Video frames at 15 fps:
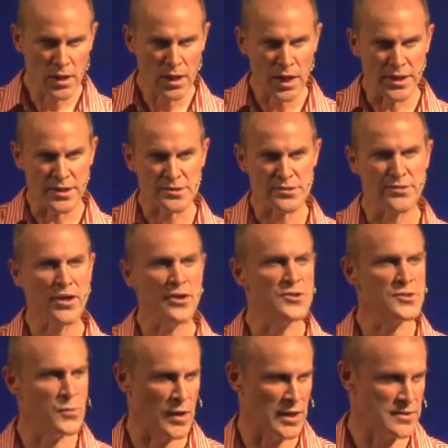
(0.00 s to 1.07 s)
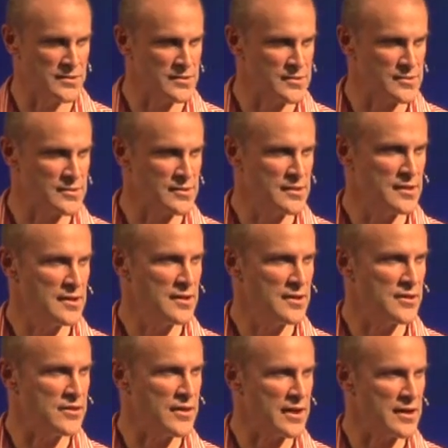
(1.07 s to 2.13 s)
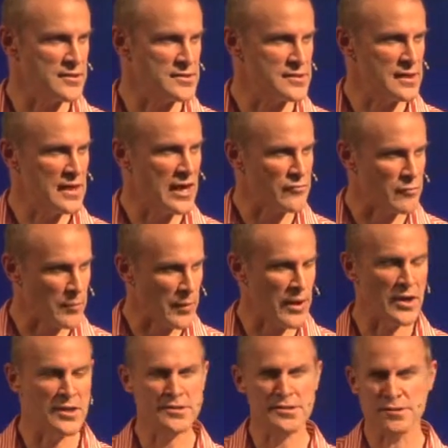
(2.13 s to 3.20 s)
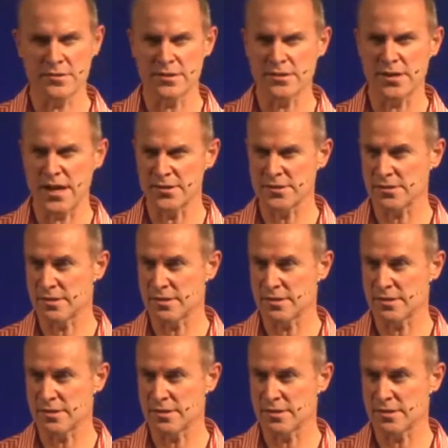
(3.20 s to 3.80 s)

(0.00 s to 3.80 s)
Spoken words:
And it's those ones that have passed the test.